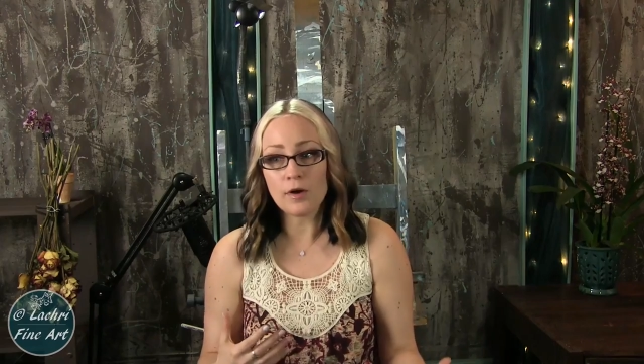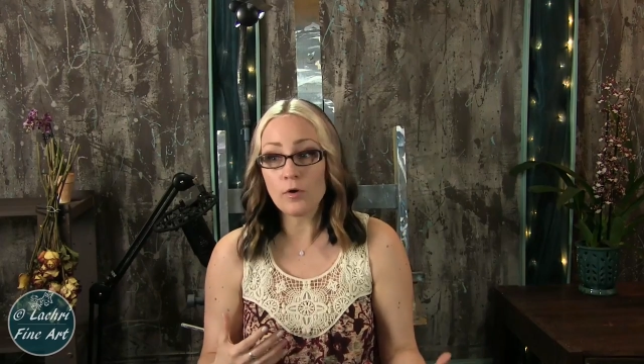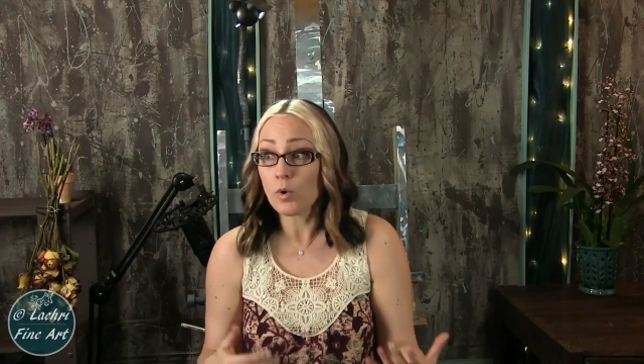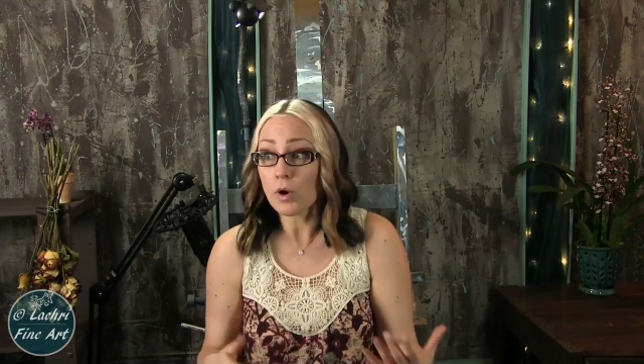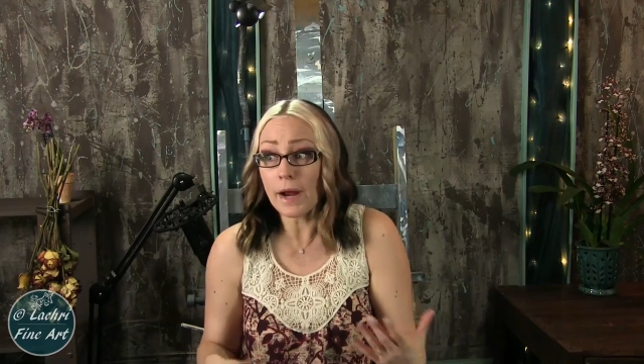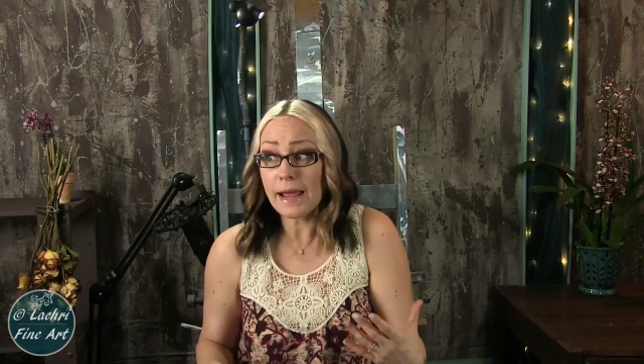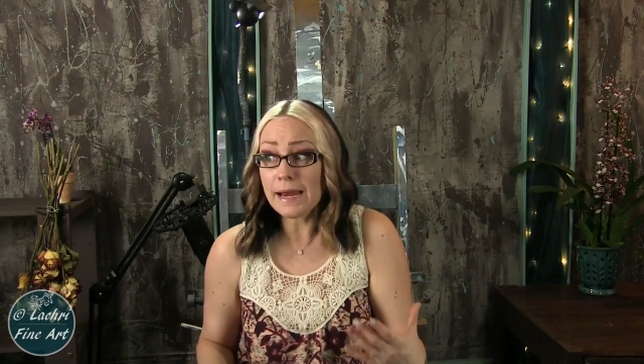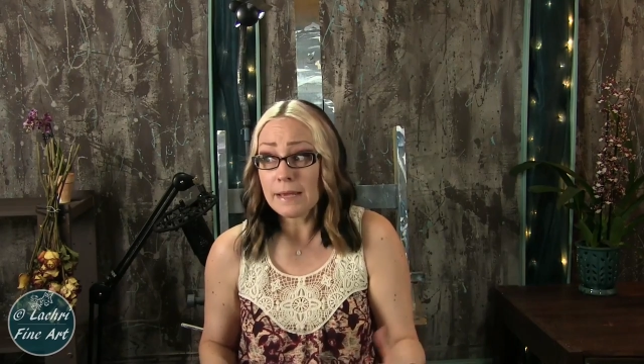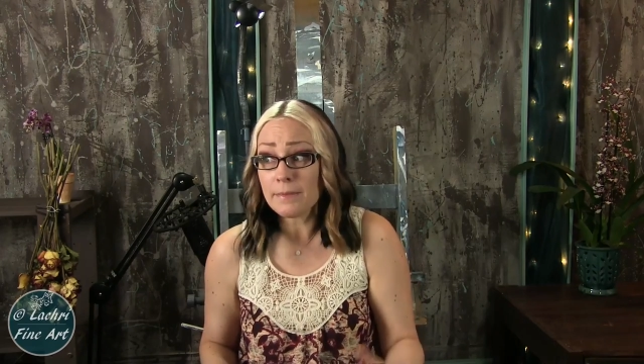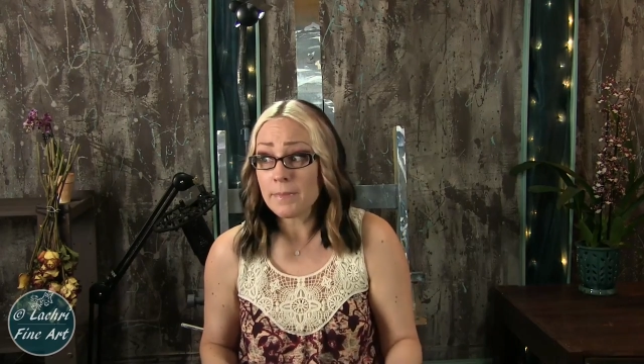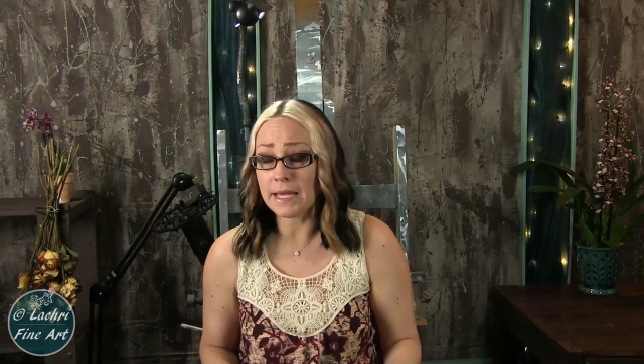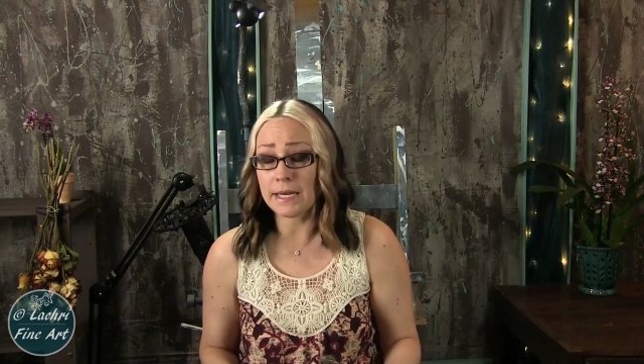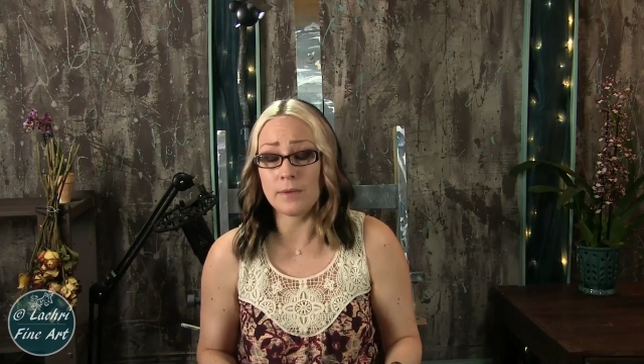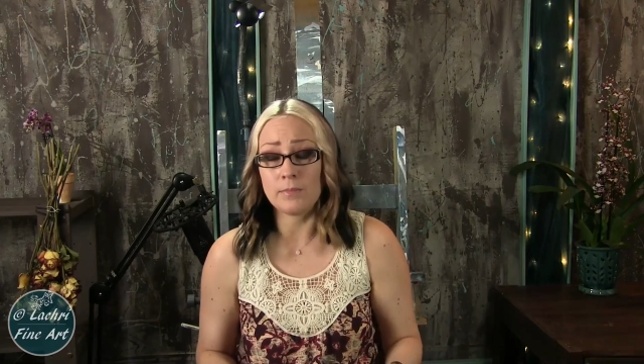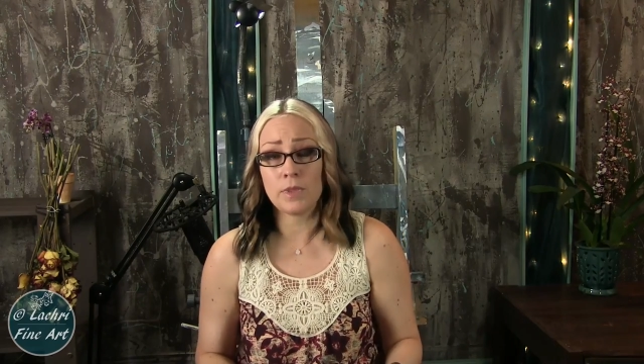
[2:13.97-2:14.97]
or any
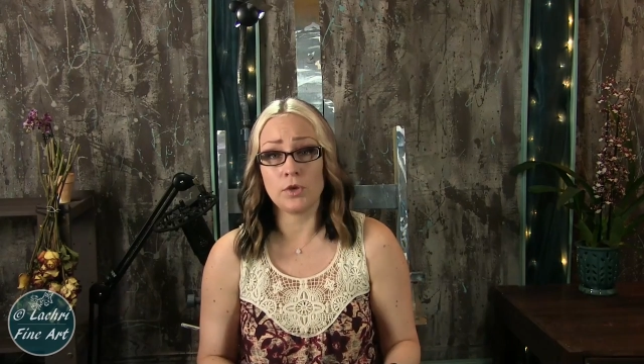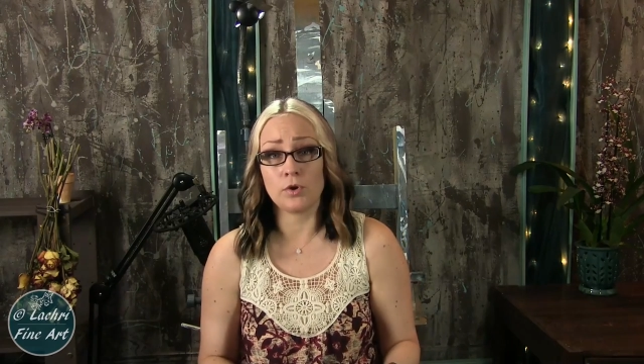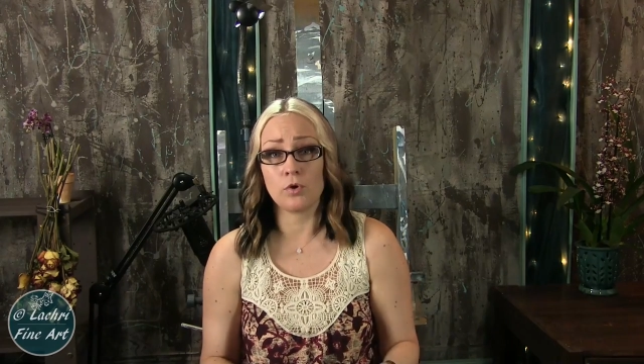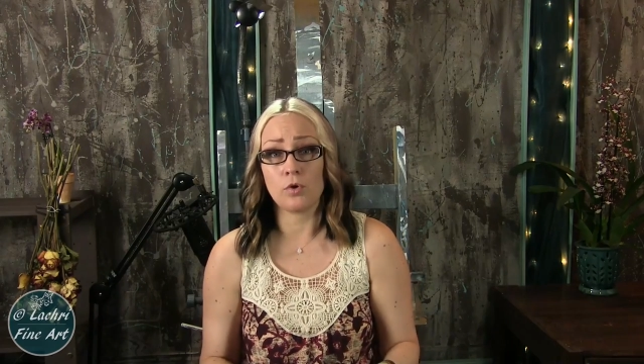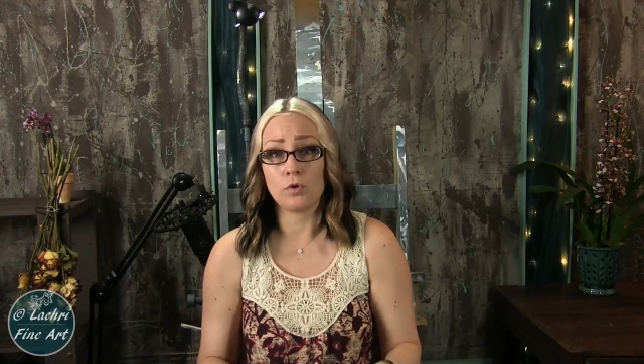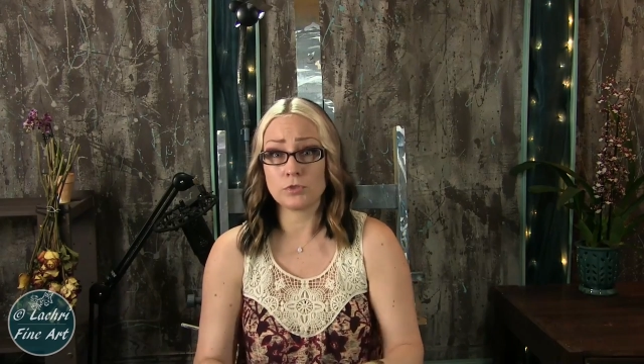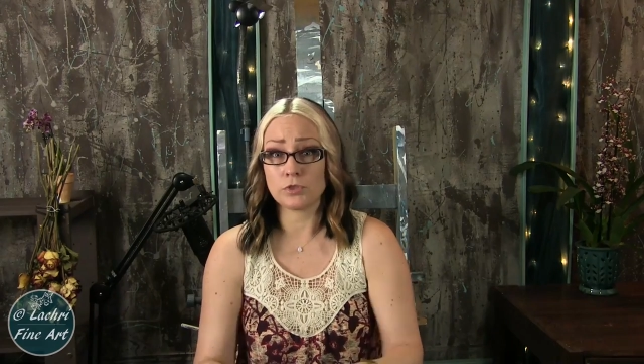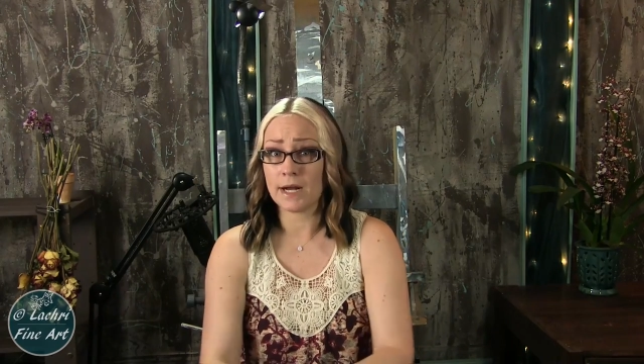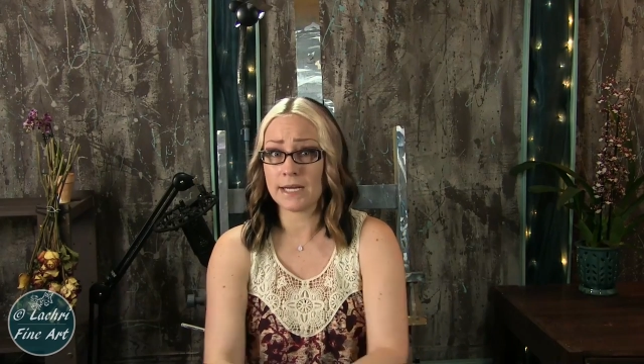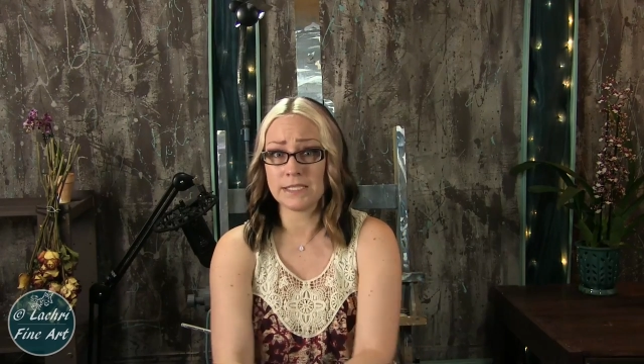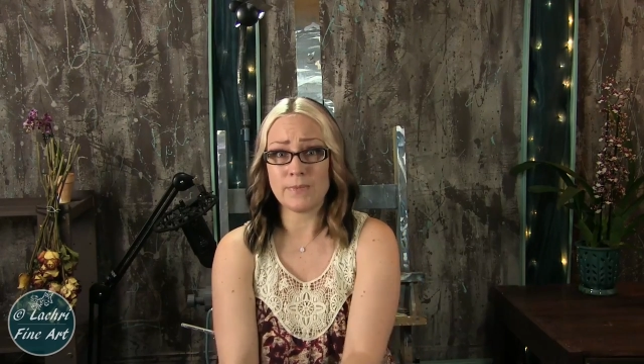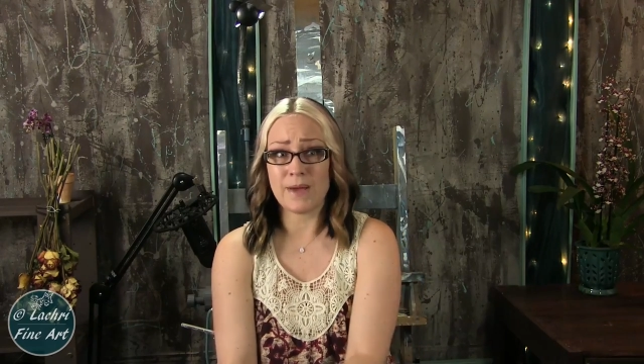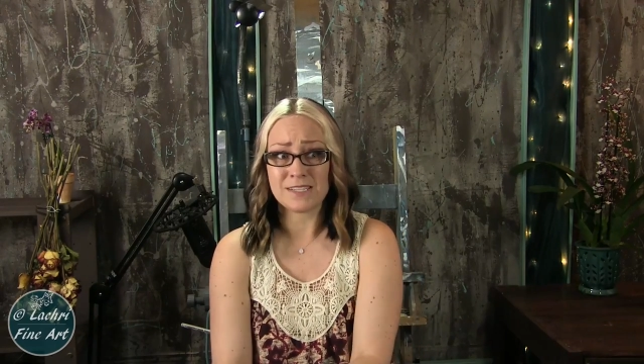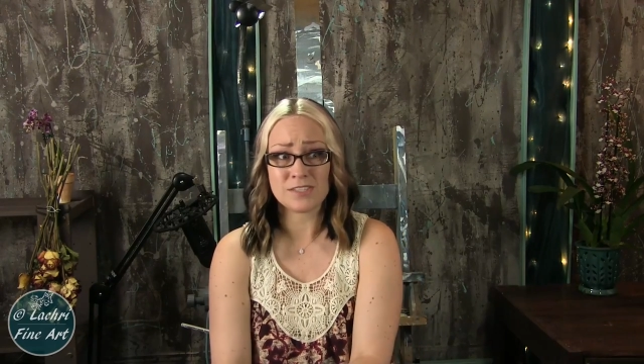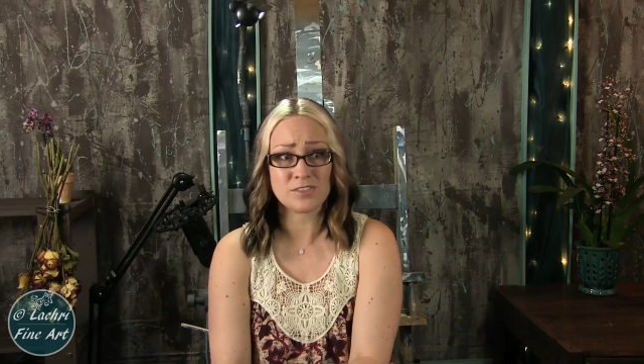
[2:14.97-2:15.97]
medium that you're go- trying to
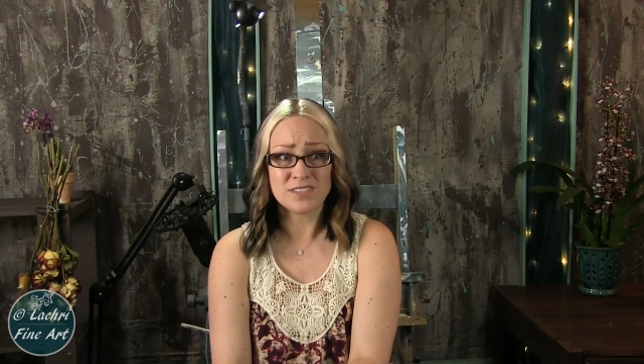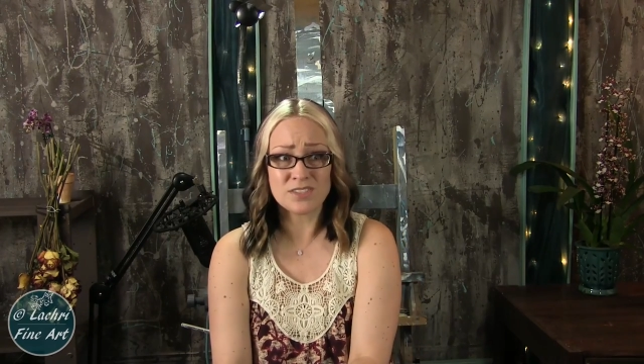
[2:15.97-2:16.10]
master,